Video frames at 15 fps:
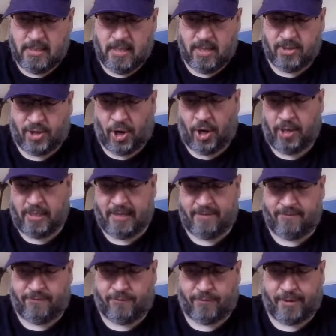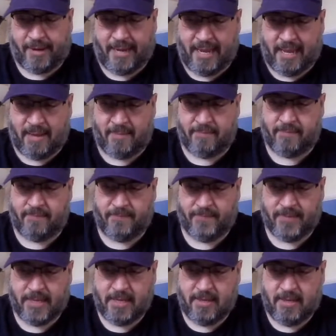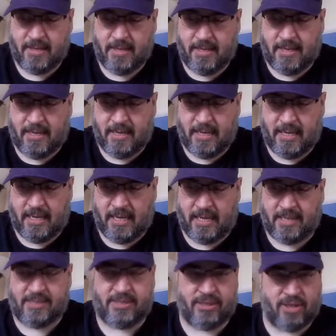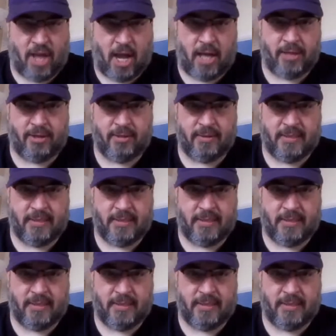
Curling for him is not